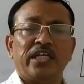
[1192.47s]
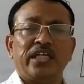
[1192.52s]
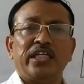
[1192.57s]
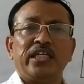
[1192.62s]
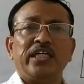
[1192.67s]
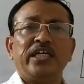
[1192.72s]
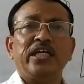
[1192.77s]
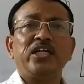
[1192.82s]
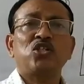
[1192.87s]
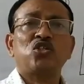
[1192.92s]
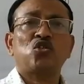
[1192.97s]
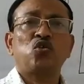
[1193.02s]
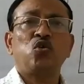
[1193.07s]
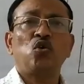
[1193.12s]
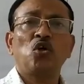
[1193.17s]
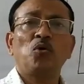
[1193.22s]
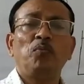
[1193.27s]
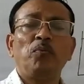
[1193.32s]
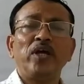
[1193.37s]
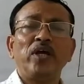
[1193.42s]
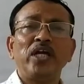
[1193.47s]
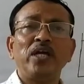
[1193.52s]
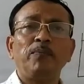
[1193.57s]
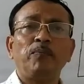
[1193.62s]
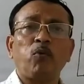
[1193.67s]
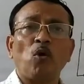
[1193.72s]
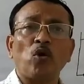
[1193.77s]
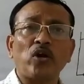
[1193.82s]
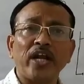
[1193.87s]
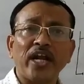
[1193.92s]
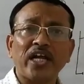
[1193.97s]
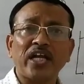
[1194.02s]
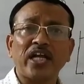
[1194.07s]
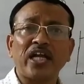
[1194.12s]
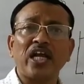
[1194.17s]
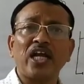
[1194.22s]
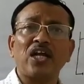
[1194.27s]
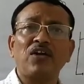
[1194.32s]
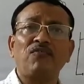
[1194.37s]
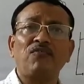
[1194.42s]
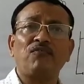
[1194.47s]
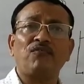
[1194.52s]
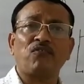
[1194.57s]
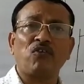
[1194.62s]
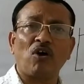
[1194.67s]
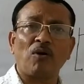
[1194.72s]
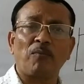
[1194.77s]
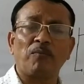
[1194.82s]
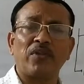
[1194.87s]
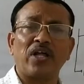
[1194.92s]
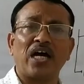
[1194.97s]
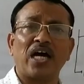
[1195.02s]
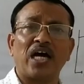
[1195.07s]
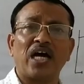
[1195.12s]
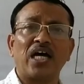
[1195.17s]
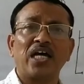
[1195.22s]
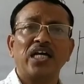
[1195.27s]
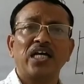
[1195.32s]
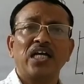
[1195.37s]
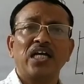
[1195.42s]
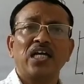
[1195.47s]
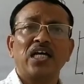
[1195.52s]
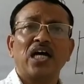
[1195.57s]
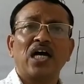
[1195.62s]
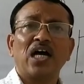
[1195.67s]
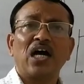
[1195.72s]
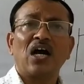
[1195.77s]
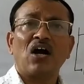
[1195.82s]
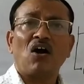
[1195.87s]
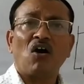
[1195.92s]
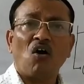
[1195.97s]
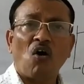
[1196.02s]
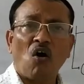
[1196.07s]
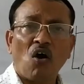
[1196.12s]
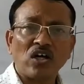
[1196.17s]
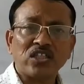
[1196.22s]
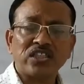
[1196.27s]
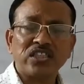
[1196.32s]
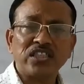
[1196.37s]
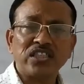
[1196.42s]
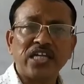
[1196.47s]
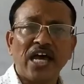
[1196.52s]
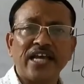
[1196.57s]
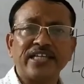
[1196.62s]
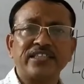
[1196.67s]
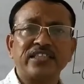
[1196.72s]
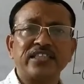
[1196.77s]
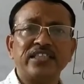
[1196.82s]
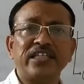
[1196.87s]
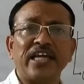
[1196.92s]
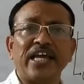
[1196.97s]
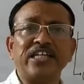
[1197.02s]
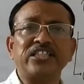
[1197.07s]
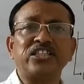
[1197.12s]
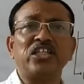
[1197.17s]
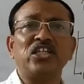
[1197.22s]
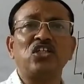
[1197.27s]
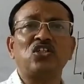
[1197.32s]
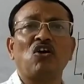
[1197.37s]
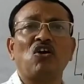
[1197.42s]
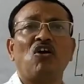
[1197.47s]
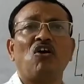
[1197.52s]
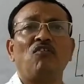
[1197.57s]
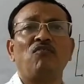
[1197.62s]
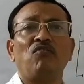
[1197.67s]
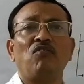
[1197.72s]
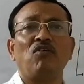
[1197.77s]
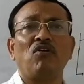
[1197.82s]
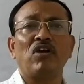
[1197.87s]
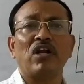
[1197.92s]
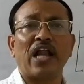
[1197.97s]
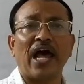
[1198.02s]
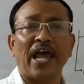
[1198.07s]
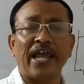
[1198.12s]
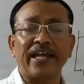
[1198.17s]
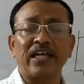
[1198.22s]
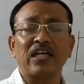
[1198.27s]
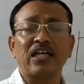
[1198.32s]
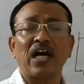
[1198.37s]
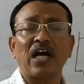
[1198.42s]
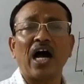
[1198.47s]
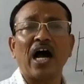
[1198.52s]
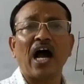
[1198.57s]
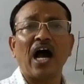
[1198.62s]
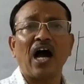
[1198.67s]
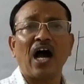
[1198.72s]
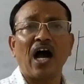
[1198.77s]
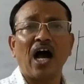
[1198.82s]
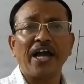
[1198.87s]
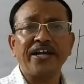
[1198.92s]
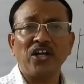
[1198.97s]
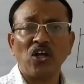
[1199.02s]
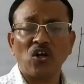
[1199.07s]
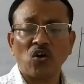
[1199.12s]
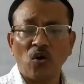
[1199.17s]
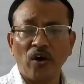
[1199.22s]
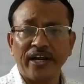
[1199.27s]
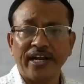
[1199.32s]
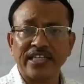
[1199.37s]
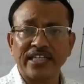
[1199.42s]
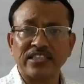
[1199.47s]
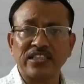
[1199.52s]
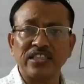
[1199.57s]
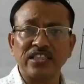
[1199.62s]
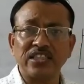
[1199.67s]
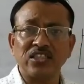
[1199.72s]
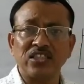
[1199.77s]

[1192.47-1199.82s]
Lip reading: it should be protected from the oxidizing agent of like hydrochloric acid.